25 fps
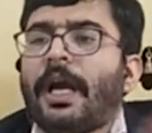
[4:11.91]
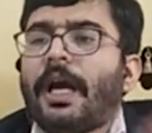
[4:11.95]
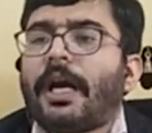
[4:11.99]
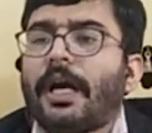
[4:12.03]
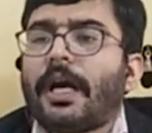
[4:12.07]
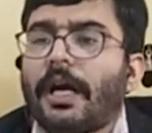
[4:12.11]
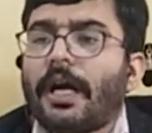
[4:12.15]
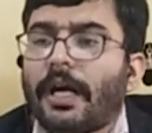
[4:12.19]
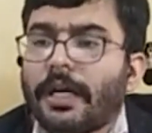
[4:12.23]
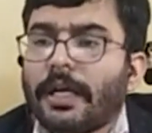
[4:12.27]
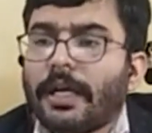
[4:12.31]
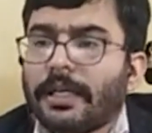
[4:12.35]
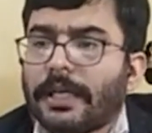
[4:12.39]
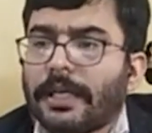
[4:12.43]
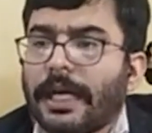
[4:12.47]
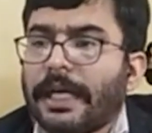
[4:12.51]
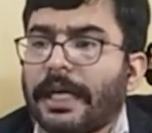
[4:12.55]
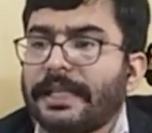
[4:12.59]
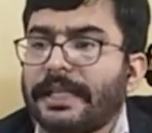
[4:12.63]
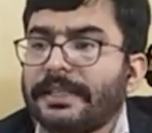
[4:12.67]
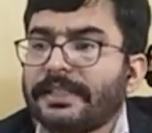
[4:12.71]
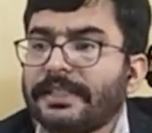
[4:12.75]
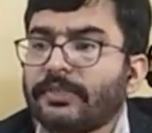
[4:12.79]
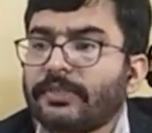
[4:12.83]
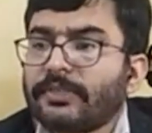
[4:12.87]

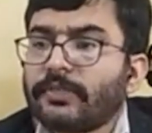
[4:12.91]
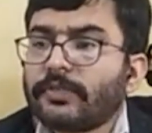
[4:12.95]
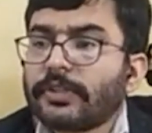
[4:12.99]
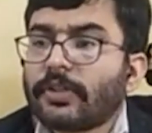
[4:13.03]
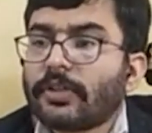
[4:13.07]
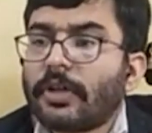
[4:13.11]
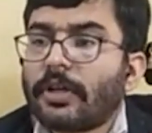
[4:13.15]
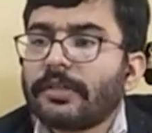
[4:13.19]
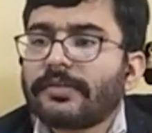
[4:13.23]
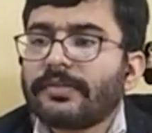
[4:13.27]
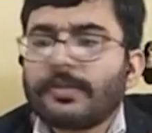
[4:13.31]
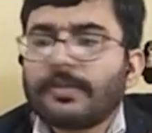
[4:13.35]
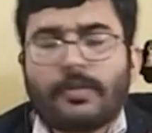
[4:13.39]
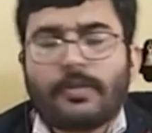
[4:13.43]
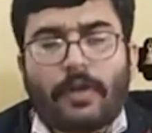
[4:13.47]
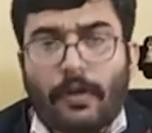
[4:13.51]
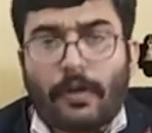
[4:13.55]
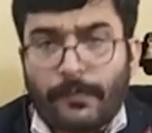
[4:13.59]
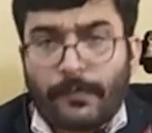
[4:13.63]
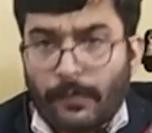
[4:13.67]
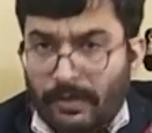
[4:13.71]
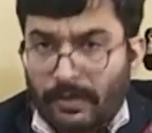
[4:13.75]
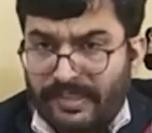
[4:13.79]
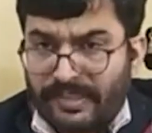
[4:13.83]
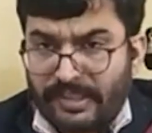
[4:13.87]
and it would all,
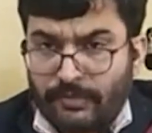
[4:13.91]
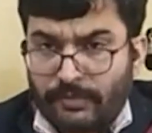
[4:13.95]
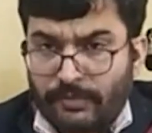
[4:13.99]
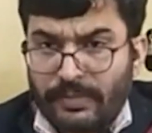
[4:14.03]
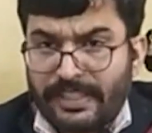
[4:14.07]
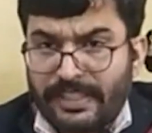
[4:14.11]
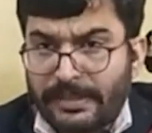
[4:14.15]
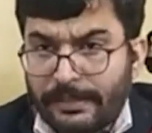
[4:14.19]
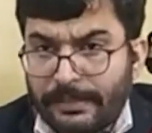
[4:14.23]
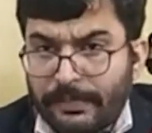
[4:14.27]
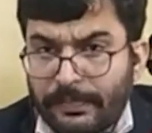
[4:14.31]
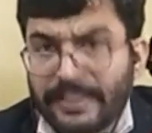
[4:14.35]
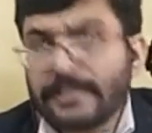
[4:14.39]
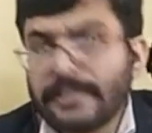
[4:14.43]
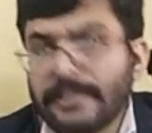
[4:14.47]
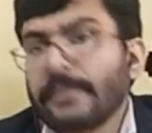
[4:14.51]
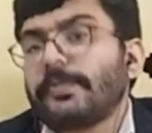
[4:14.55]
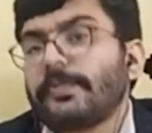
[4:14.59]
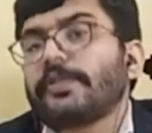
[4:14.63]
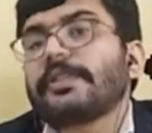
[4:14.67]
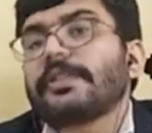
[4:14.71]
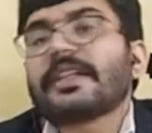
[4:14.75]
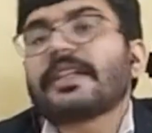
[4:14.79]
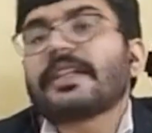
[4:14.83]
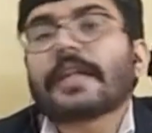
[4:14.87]
of course, it will depend
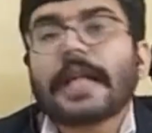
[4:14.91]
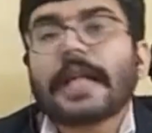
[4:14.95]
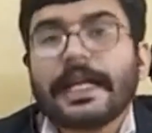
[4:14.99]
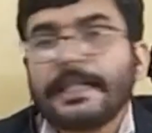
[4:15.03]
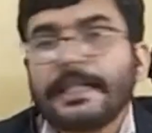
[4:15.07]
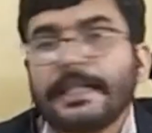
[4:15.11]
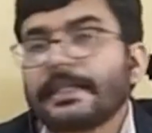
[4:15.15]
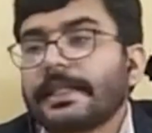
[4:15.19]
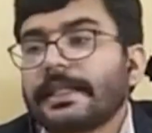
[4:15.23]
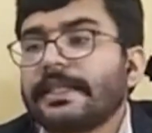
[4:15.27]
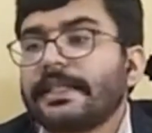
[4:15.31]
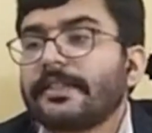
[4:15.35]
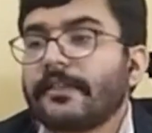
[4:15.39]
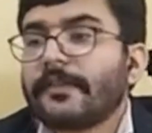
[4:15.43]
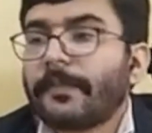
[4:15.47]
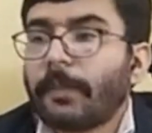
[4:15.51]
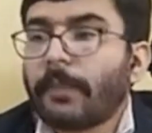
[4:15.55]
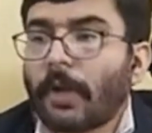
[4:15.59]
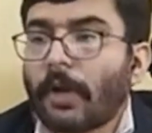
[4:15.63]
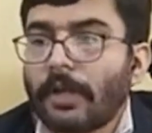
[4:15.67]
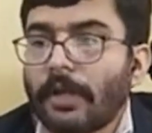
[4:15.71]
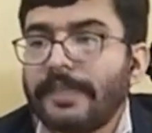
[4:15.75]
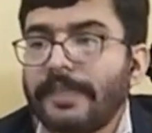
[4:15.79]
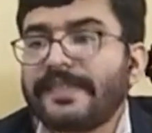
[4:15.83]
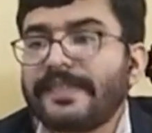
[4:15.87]
upon the right kind of
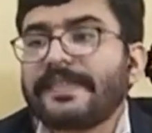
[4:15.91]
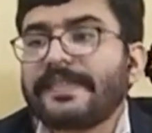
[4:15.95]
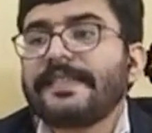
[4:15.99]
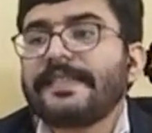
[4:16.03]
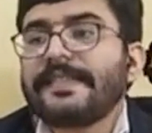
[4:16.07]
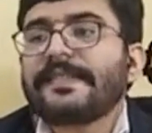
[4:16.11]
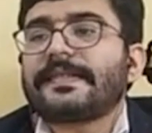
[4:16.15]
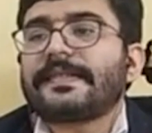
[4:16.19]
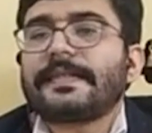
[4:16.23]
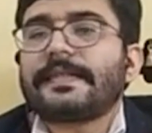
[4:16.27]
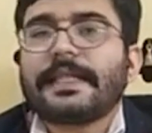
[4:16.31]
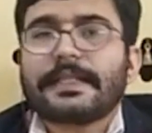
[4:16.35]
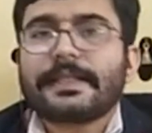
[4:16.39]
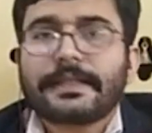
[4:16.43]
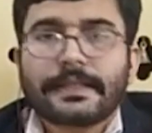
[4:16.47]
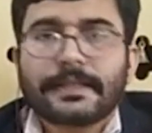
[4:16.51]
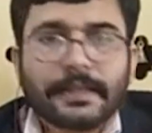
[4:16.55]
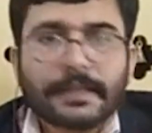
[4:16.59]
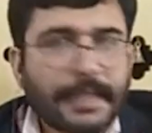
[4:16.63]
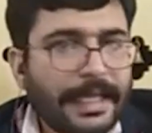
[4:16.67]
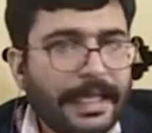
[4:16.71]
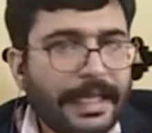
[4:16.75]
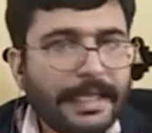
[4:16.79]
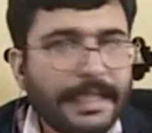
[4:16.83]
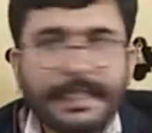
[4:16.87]
policies that
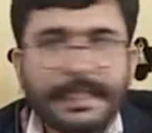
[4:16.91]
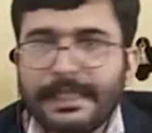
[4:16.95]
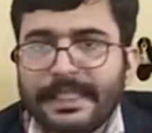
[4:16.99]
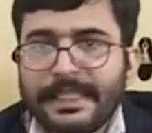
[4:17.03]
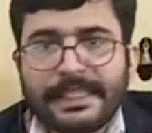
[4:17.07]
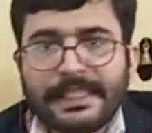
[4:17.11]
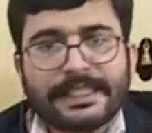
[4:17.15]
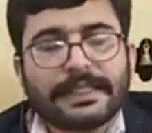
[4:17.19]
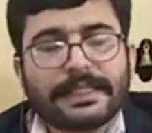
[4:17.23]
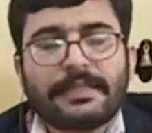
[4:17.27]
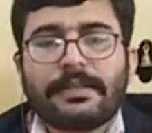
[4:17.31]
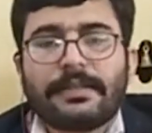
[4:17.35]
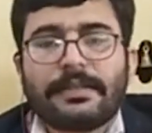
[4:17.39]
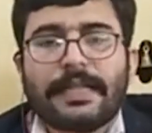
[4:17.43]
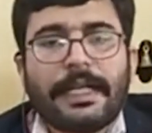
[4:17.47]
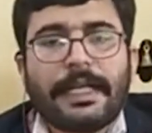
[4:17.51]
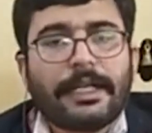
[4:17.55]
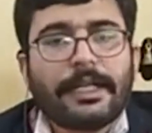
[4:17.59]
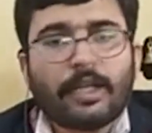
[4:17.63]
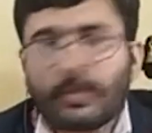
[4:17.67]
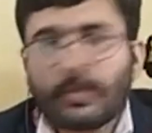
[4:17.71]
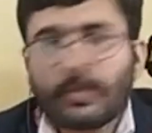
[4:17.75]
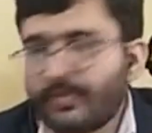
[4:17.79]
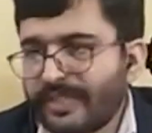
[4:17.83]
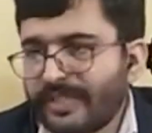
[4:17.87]
any nation
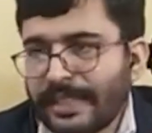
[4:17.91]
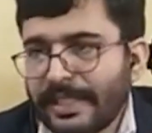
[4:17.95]
adopts.